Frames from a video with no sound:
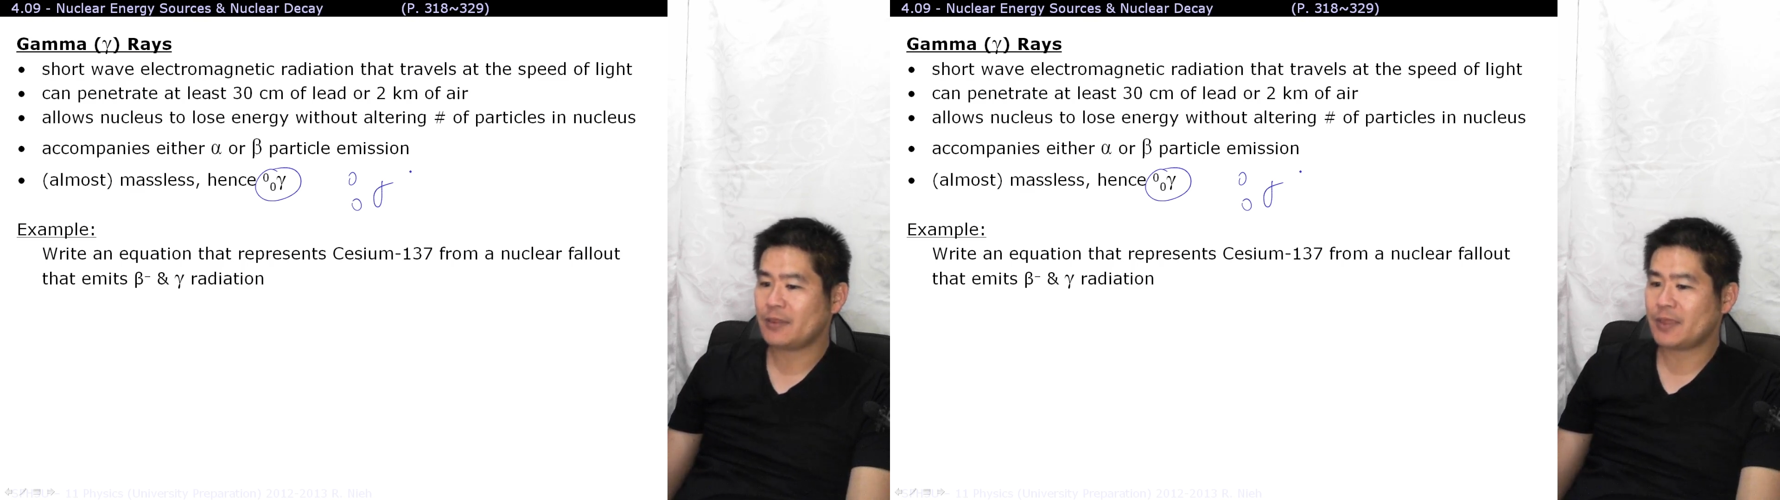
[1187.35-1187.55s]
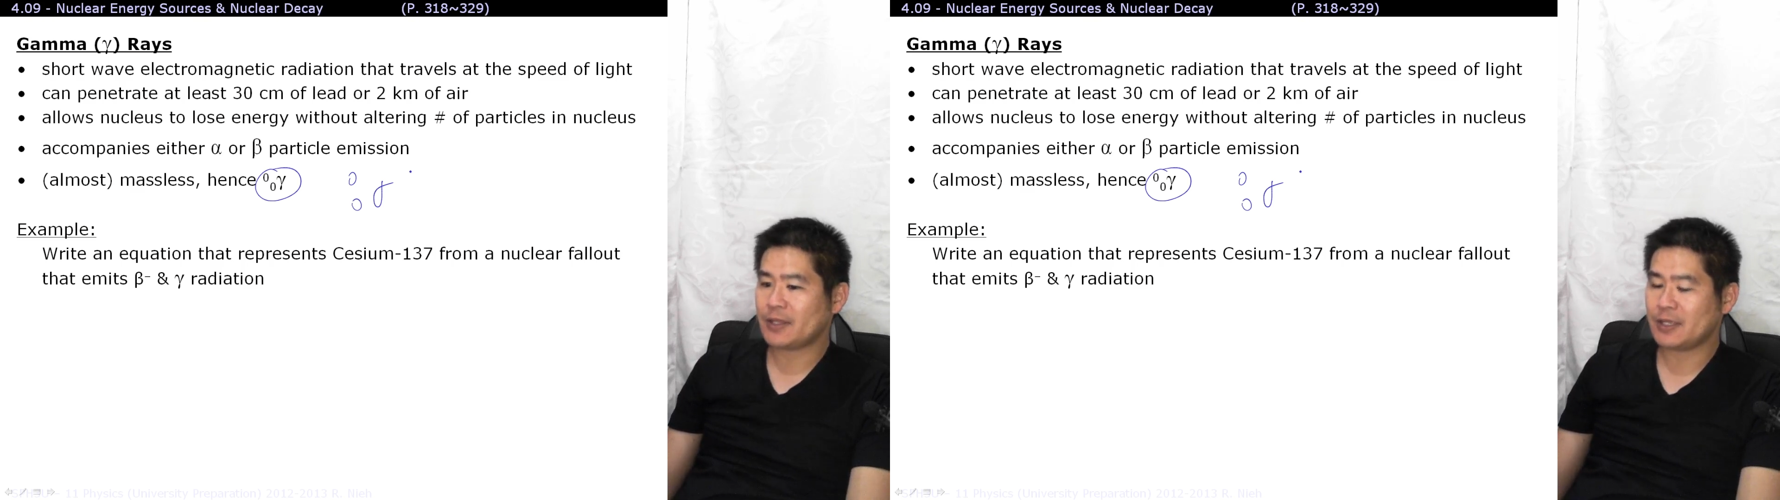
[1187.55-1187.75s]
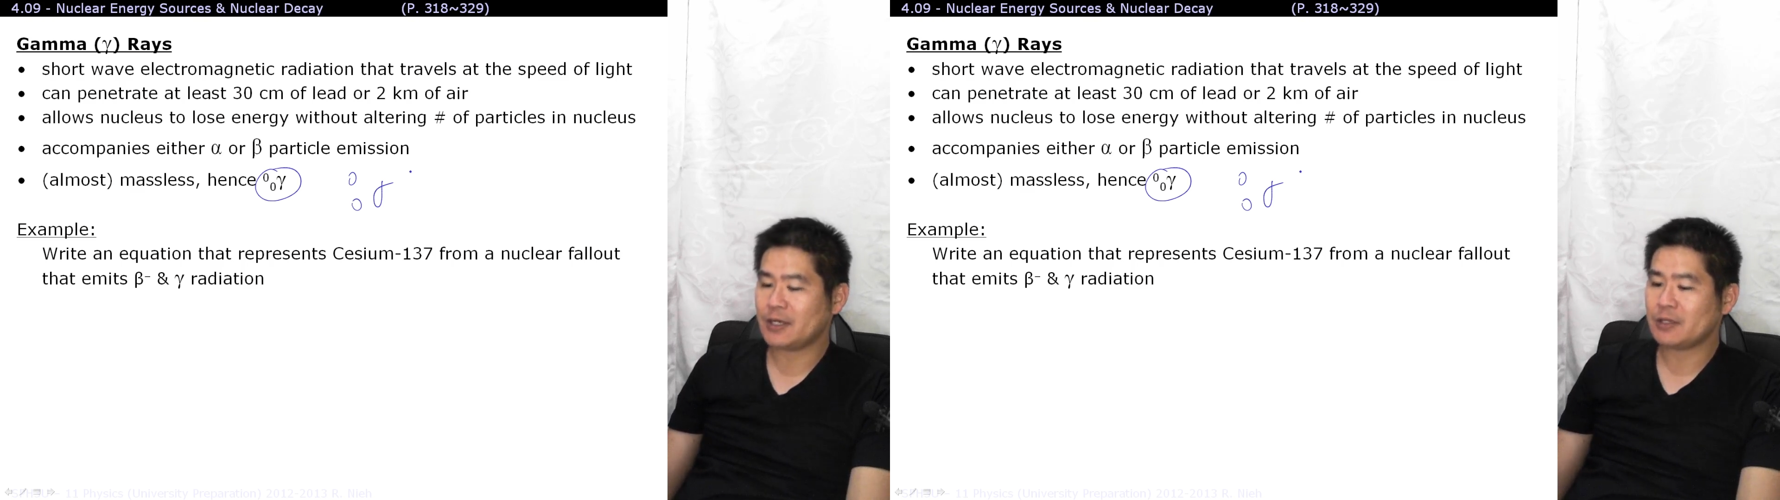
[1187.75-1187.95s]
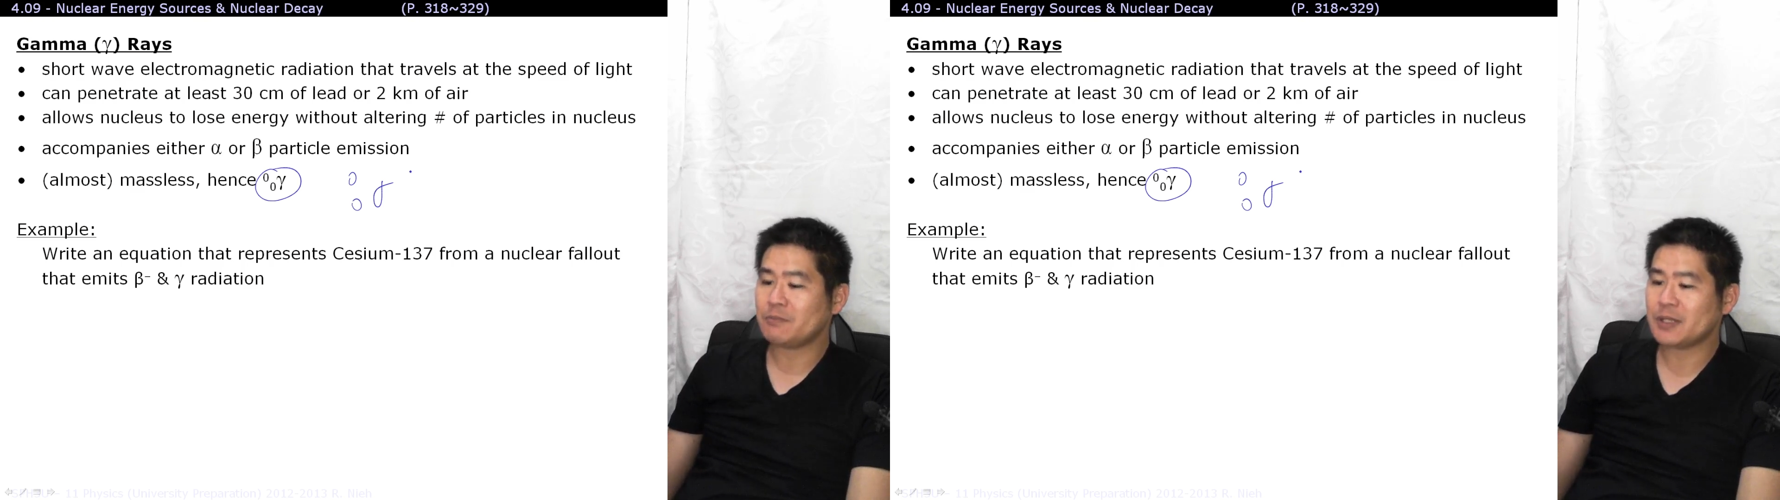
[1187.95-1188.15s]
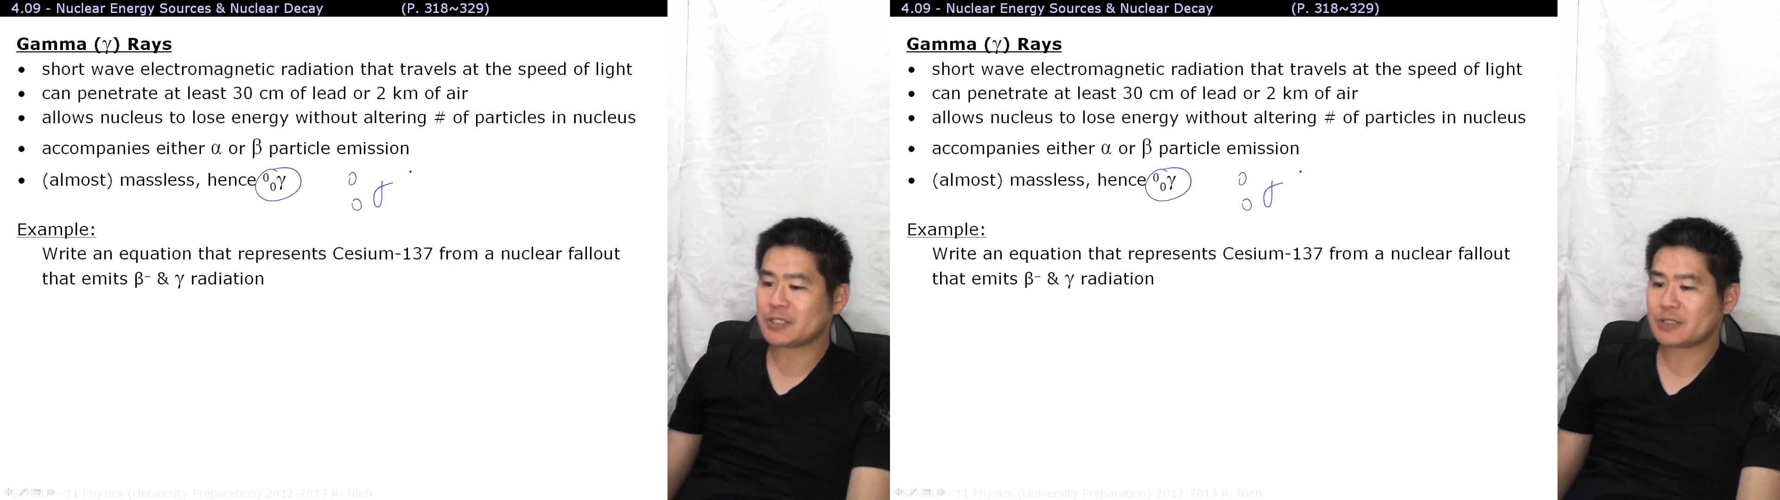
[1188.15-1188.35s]
that then
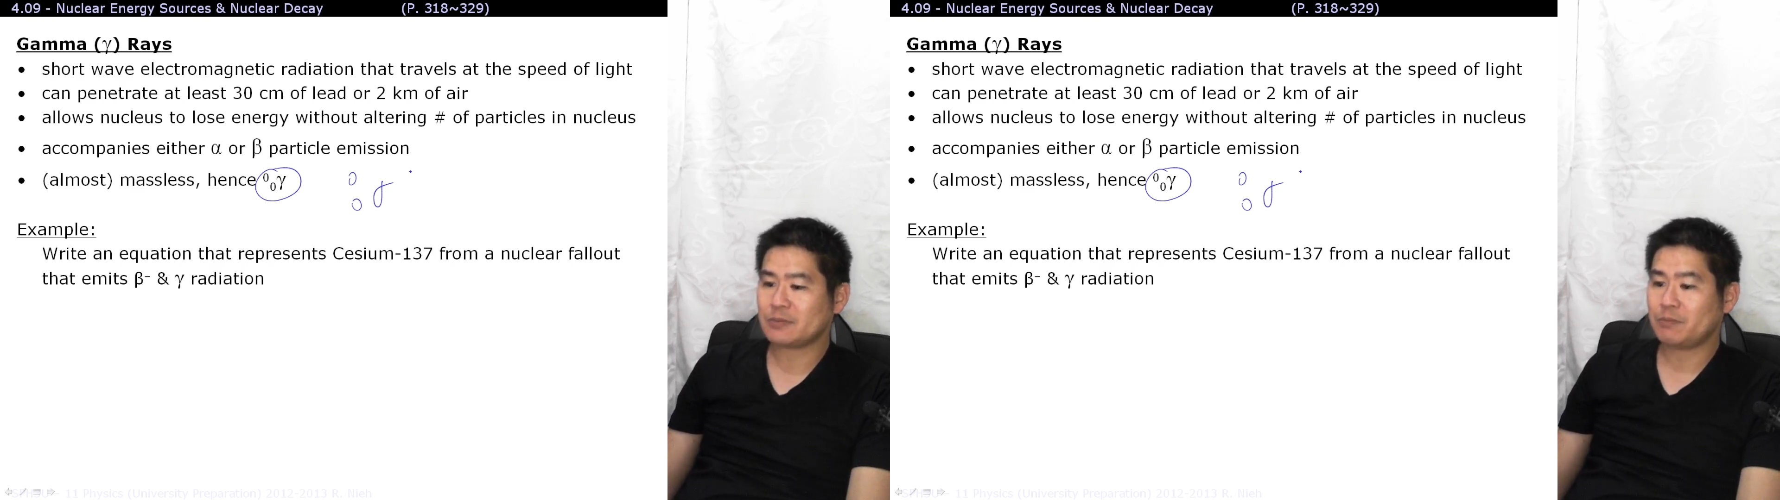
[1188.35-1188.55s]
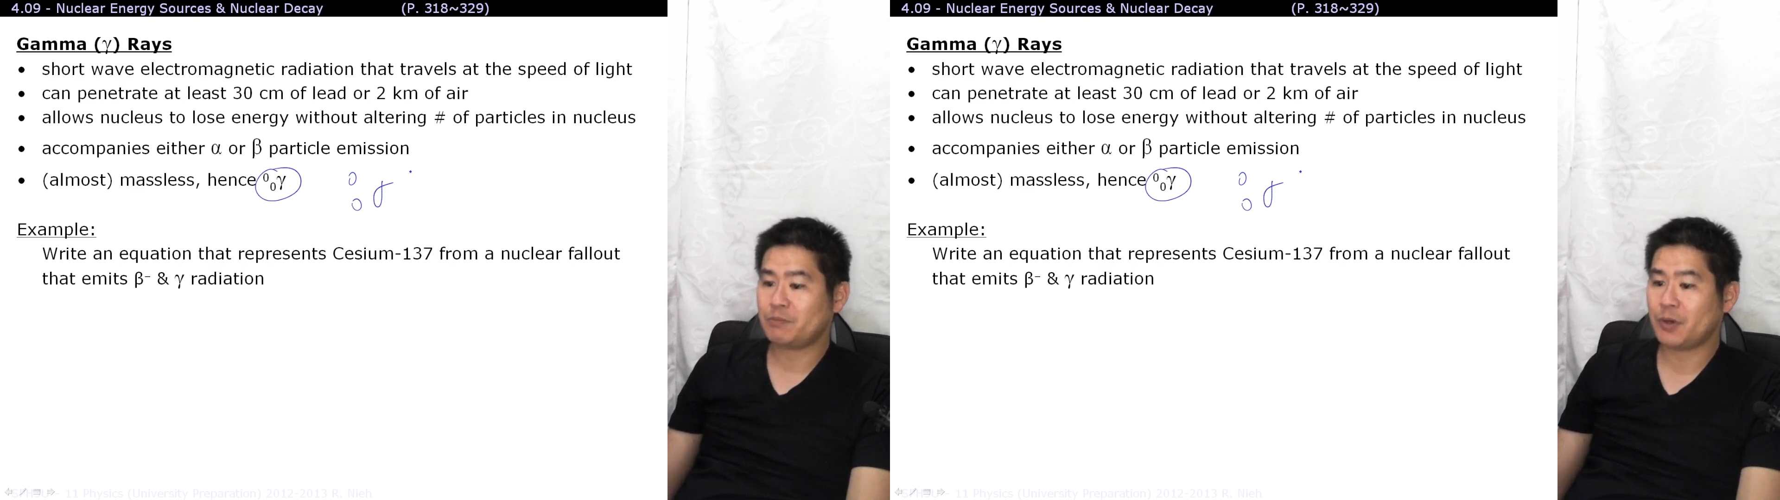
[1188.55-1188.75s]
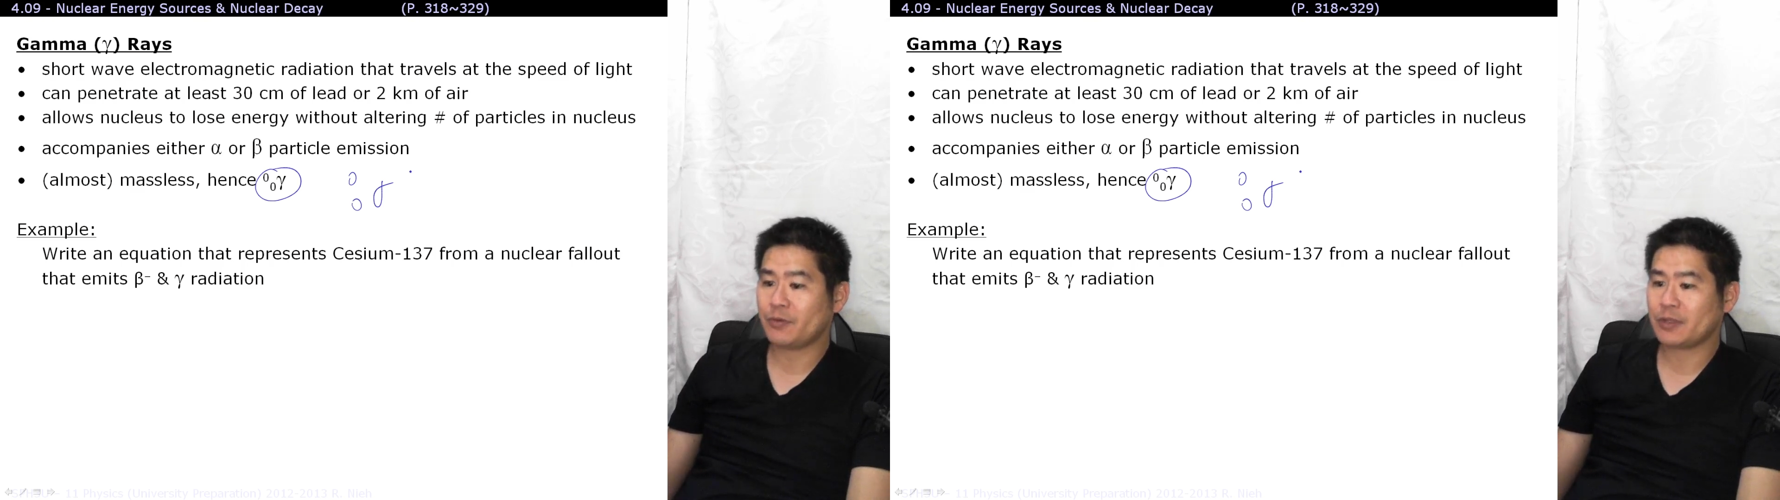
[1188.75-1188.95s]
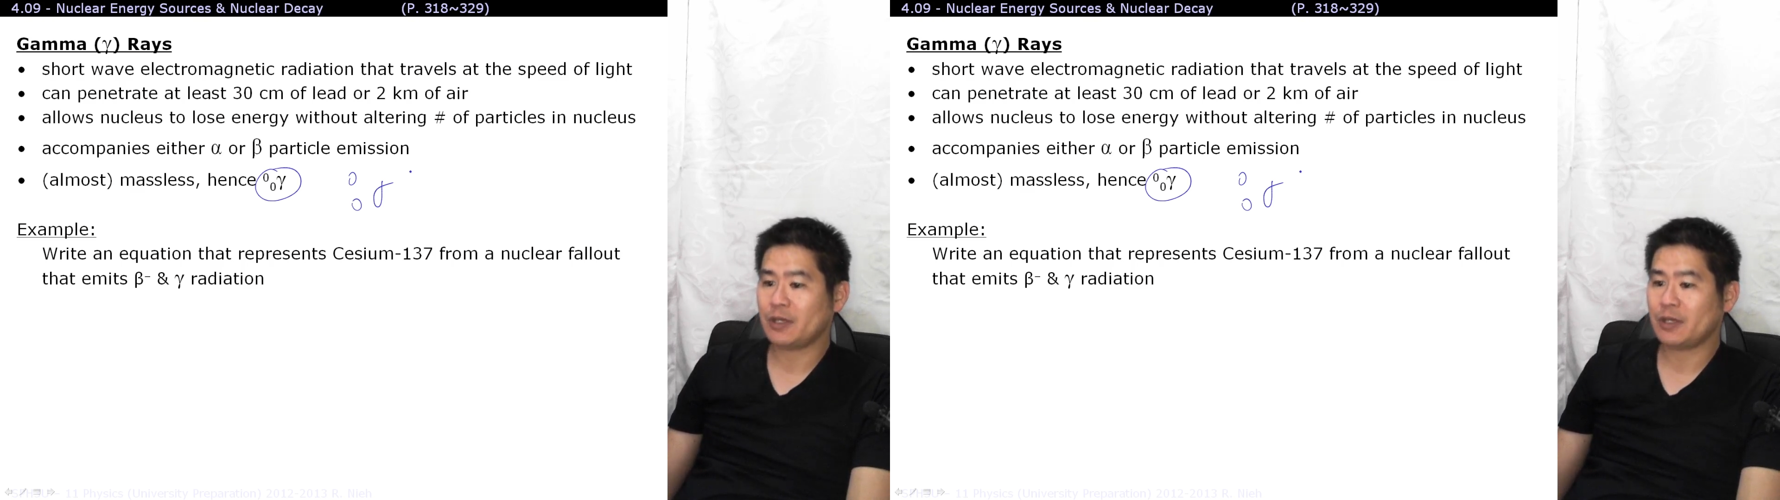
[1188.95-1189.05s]
emits both